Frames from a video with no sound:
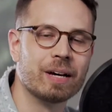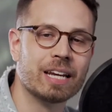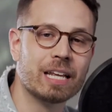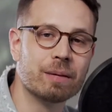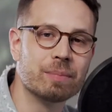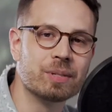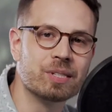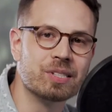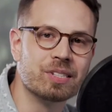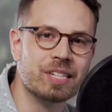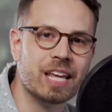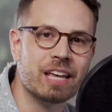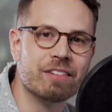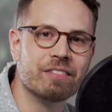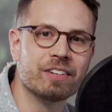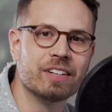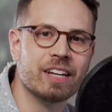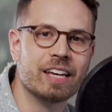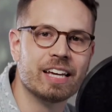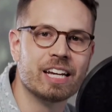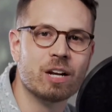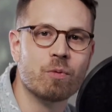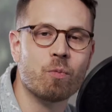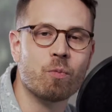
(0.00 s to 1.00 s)
My name is
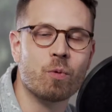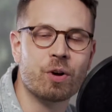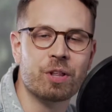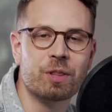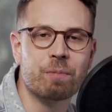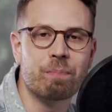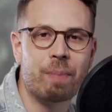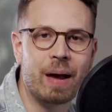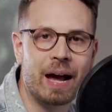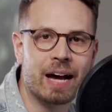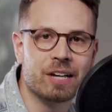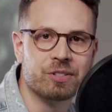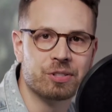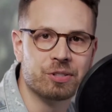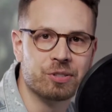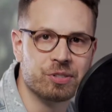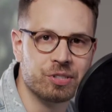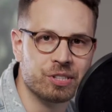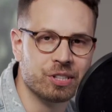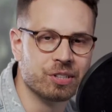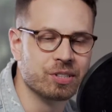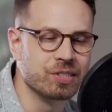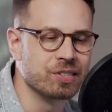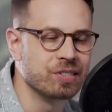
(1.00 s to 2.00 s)
David, and I'm one of the
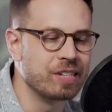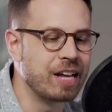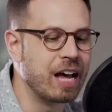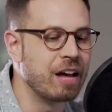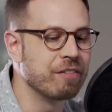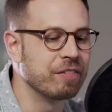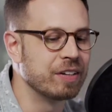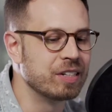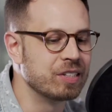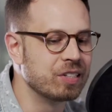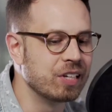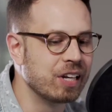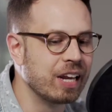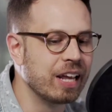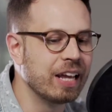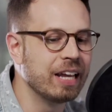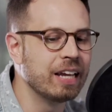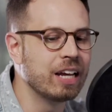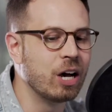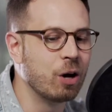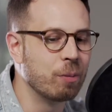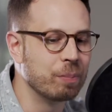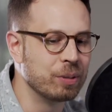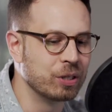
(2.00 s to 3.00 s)
pastors here on staff, and
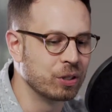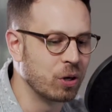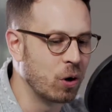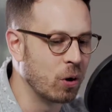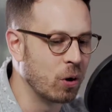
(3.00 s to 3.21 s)
today I'll be your